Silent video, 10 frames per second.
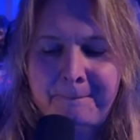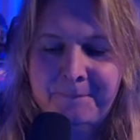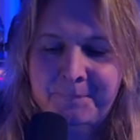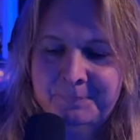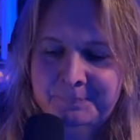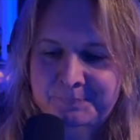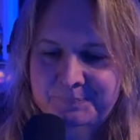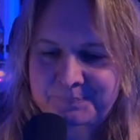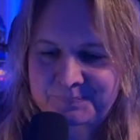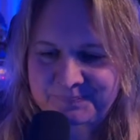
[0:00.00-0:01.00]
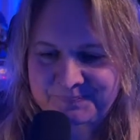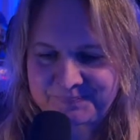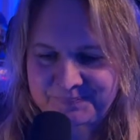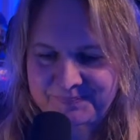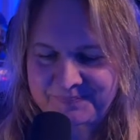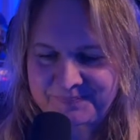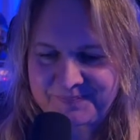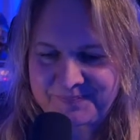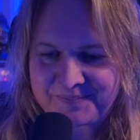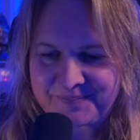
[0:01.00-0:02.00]

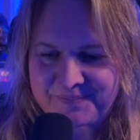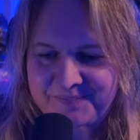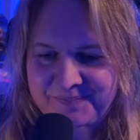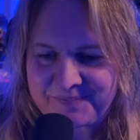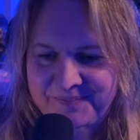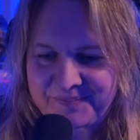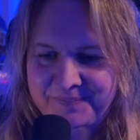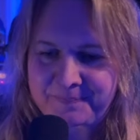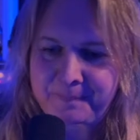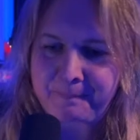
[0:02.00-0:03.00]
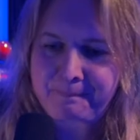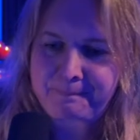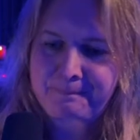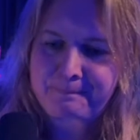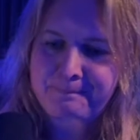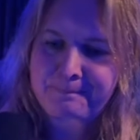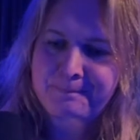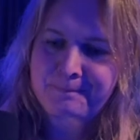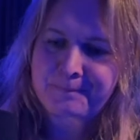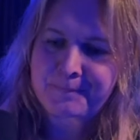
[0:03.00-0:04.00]

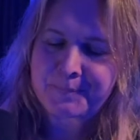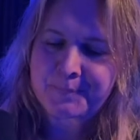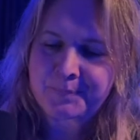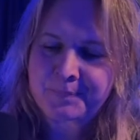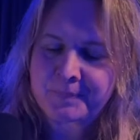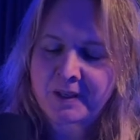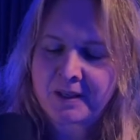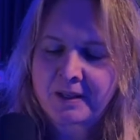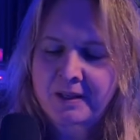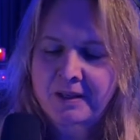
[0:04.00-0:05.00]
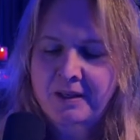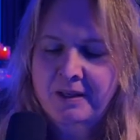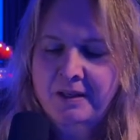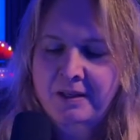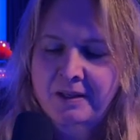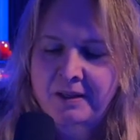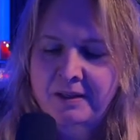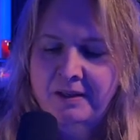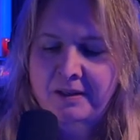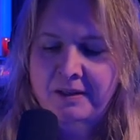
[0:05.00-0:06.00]

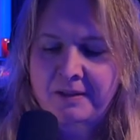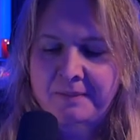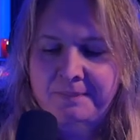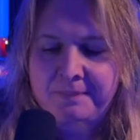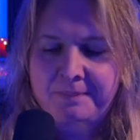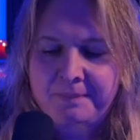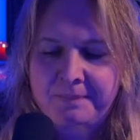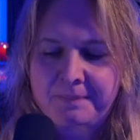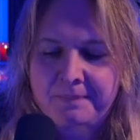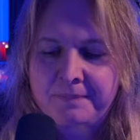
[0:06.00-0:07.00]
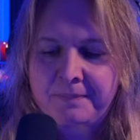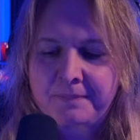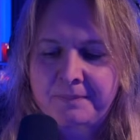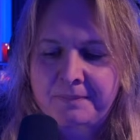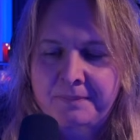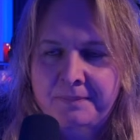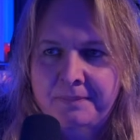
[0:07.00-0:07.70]
[no speech]